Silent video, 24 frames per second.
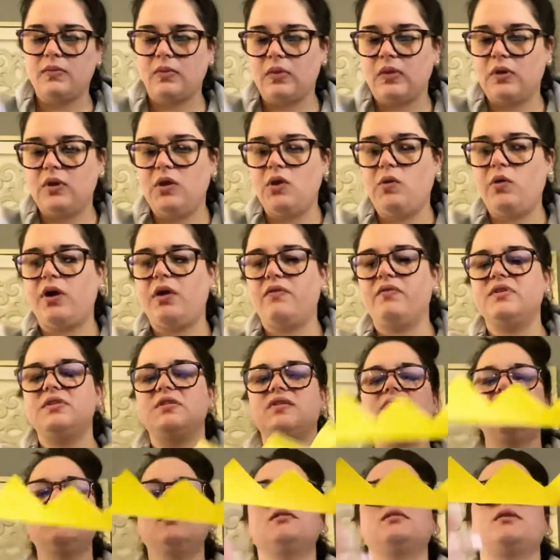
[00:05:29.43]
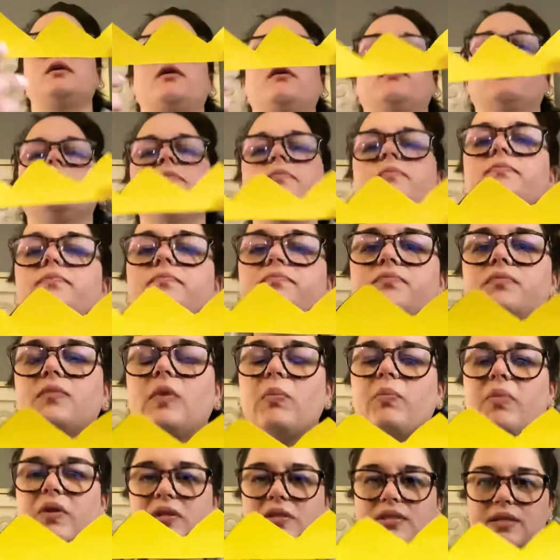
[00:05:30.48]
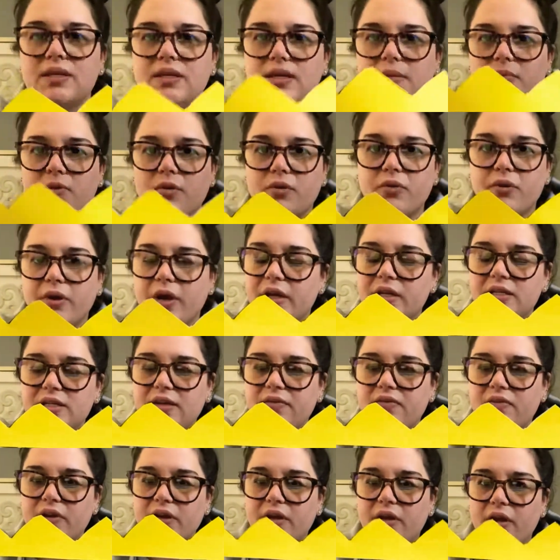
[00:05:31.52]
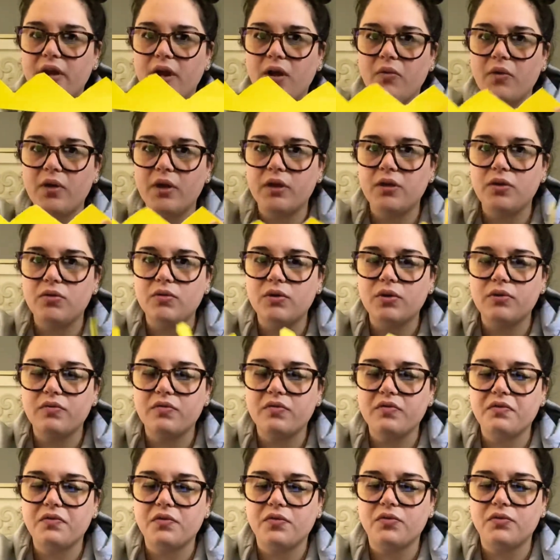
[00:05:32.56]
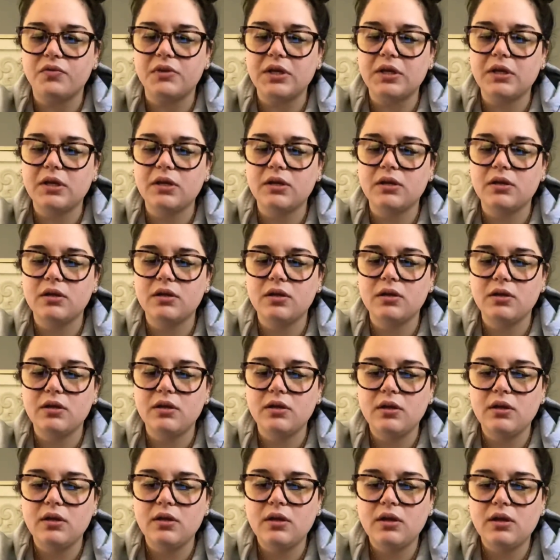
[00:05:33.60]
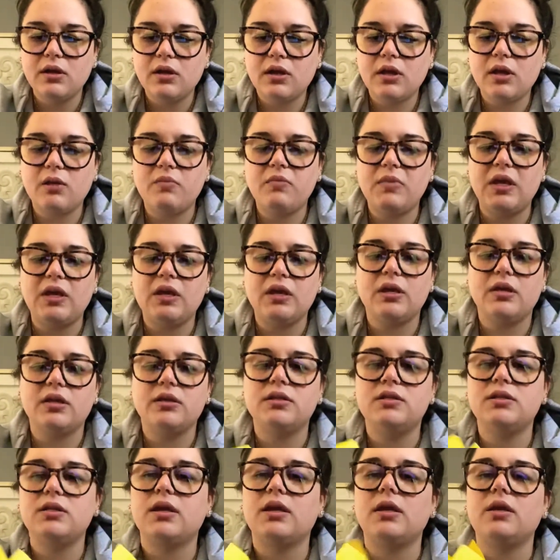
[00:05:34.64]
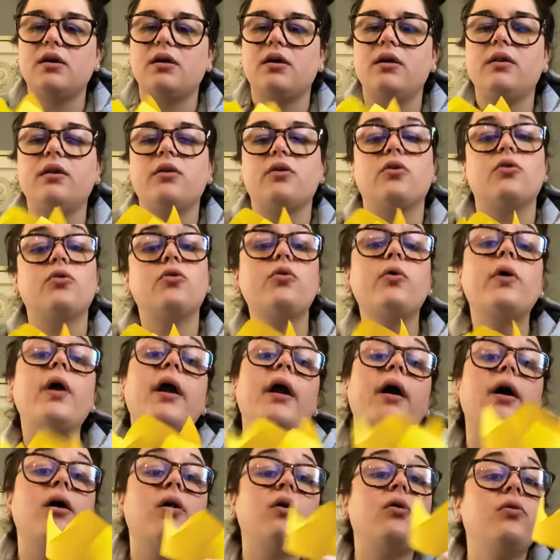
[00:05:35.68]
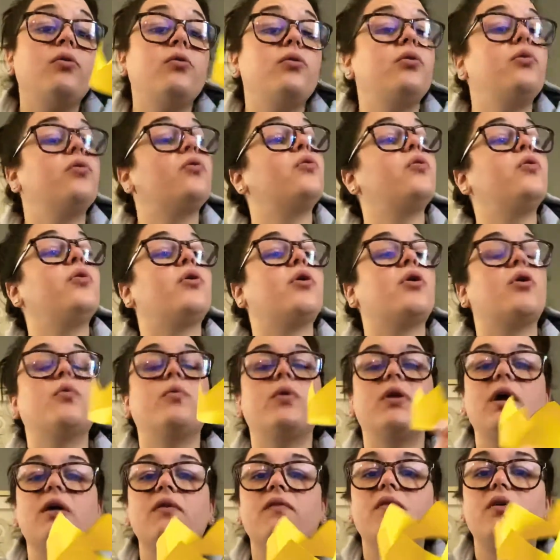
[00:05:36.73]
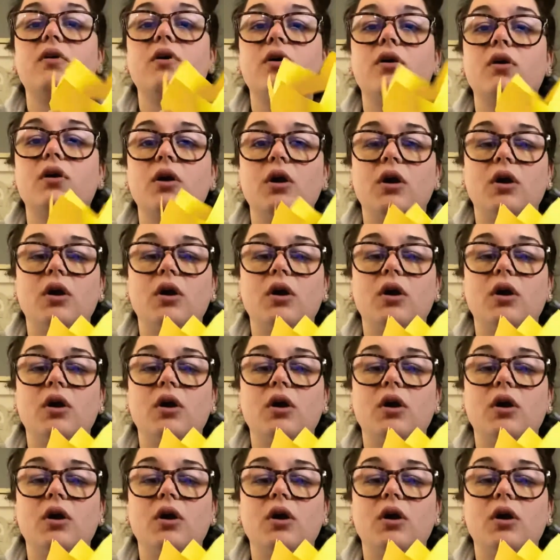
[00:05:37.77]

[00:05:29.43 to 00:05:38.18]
you have a zigzag, but to keep the creativity going, you can fold it and make it into like a little crown or whatever